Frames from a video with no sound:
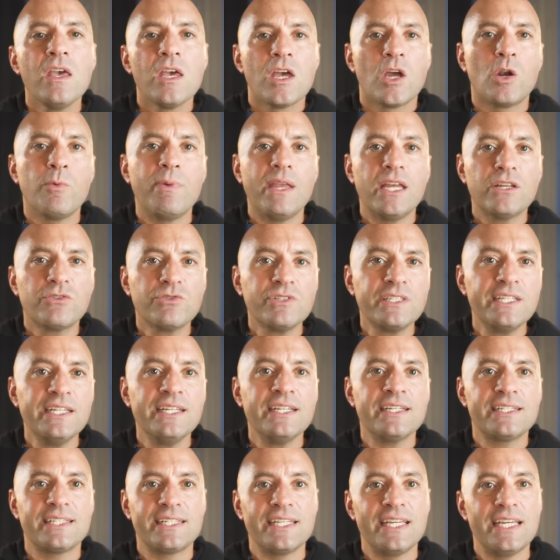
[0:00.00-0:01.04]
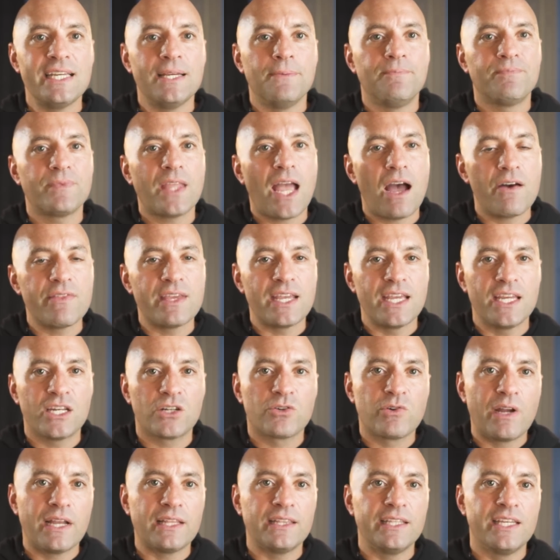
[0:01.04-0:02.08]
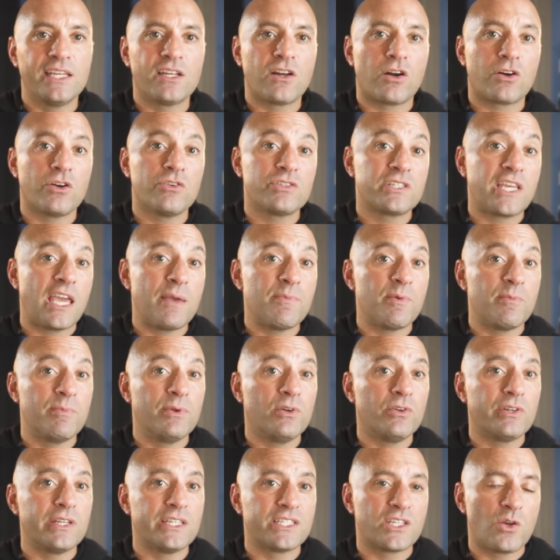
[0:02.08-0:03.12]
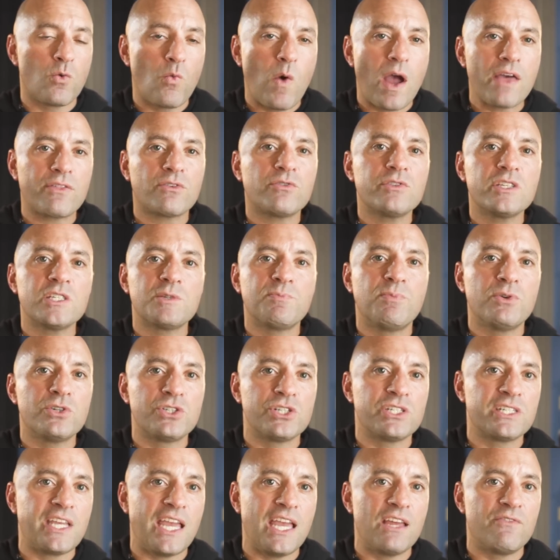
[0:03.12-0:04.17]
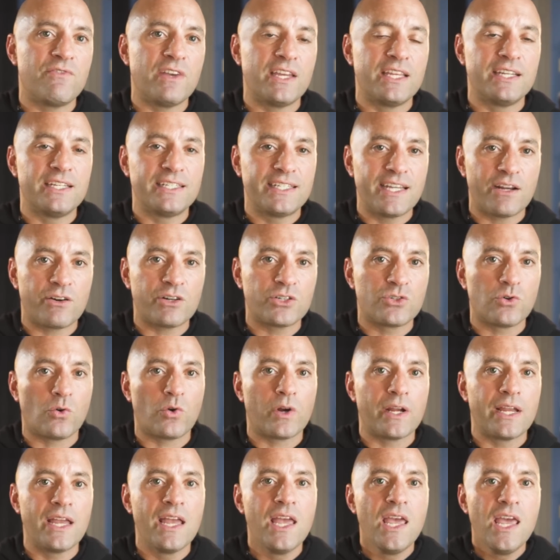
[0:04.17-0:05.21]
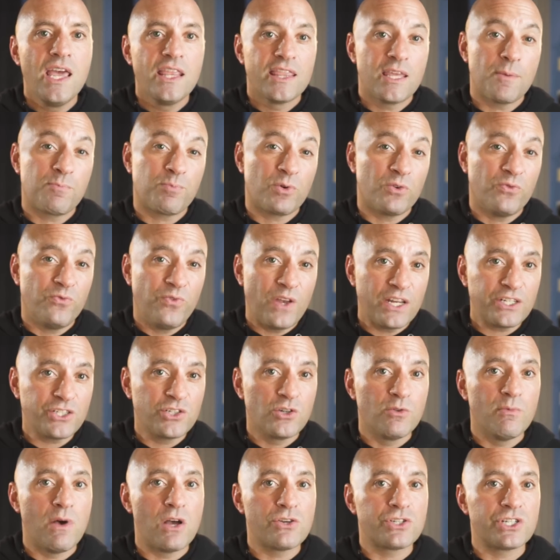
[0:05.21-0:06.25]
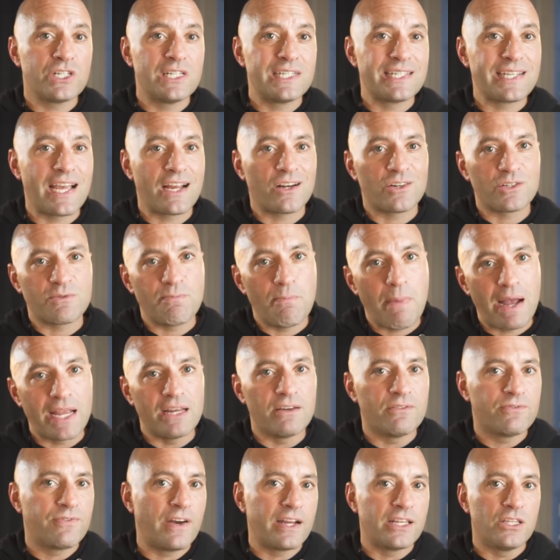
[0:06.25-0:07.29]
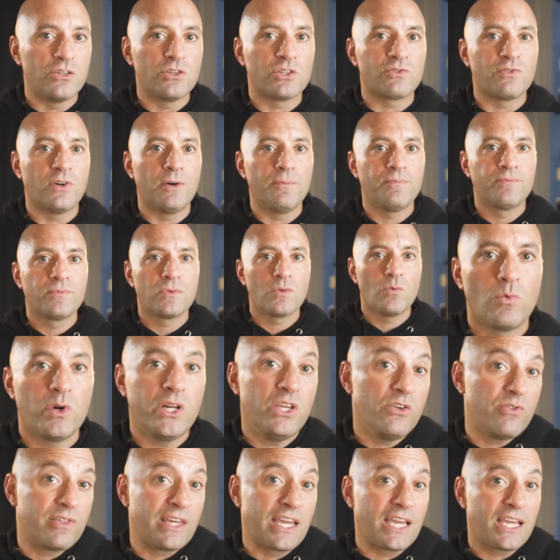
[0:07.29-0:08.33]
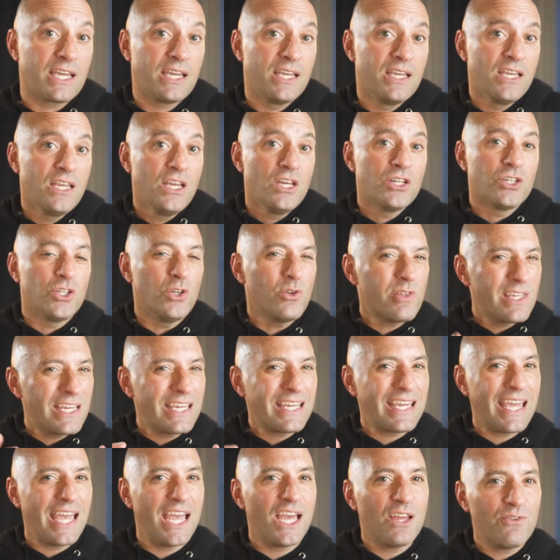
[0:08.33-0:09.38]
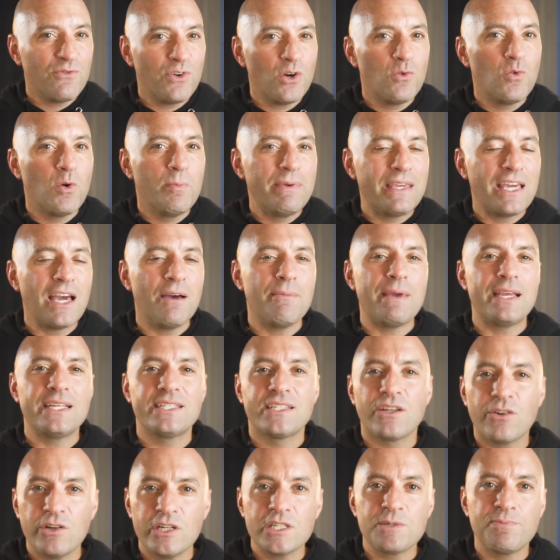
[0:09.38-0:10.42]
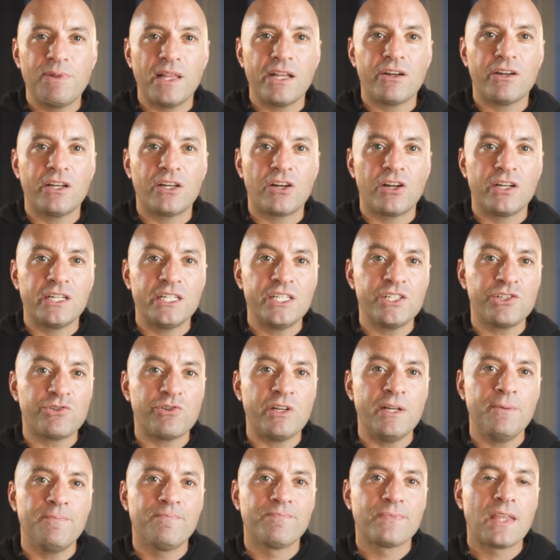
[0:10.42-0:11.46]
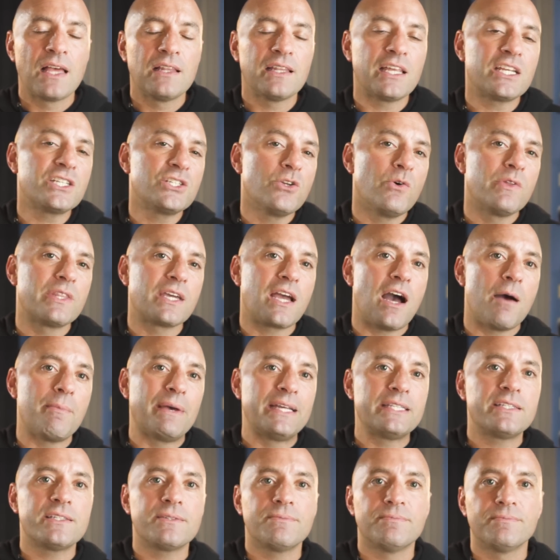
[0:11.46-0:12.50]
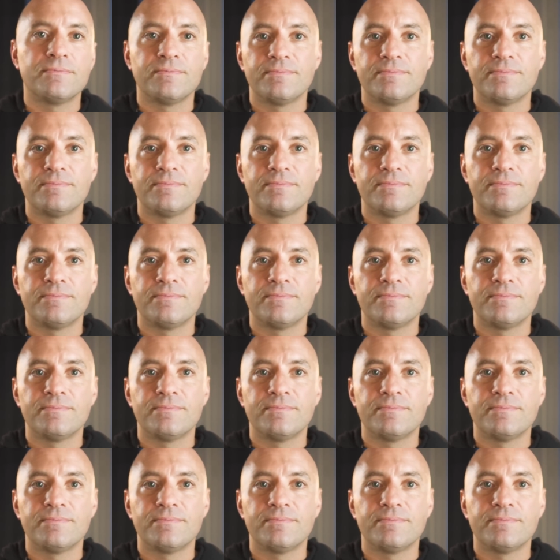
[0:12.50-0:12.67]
It'll be interesting to see how they integrate Leonardo's capabilities and whether this pushes Canva into territory that professional motion designers might find useful. What do you think? Do you think Canva will become a serious player in our industry? Let us know in the comments.